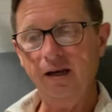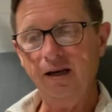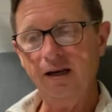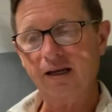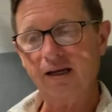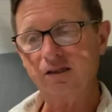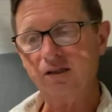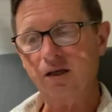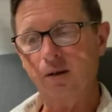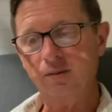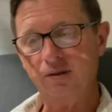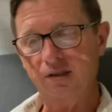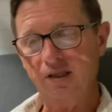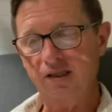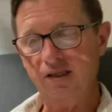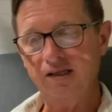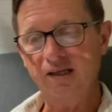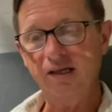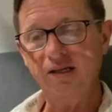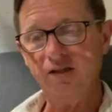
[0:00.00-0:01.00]
Next comes the
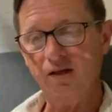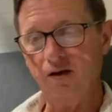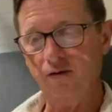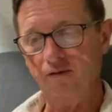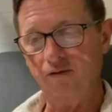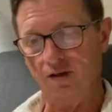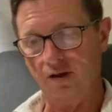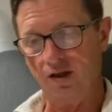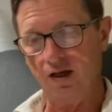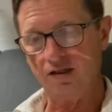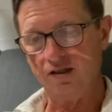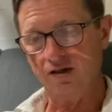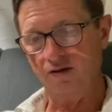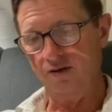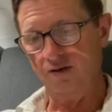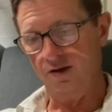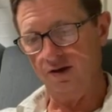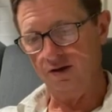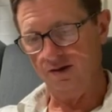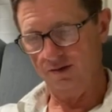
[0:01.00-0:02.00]
season of
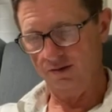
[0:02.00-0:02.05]
philosophy.